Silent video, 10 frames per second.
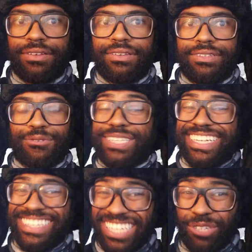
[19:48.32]
don't take
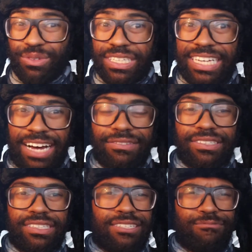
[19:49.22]
it literally,
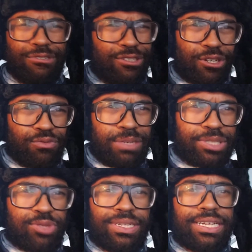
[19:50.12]
obviously. You know, read
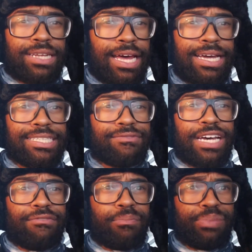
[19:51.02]
between the lines. If I
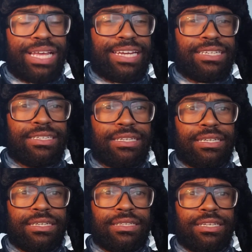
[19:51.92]
have a planet
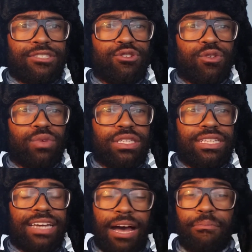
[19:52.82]
that's doing one
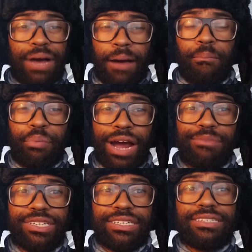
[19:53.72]
thing, I'm
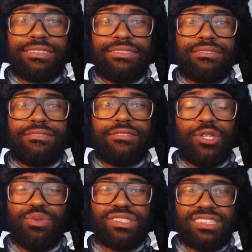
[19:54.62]
probably going to
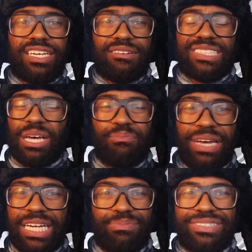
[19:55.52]
do the same because I'm
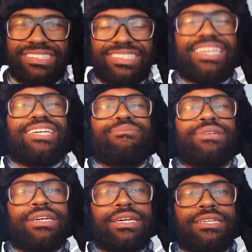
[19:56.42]
made up of the same
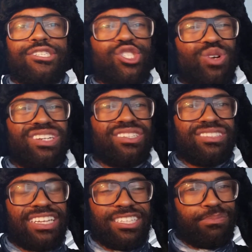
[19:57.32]
structures
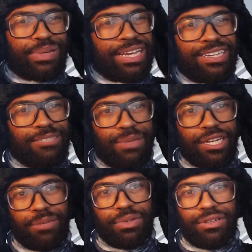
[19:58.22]
that this planet is made
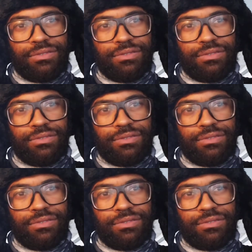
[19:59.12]
up of.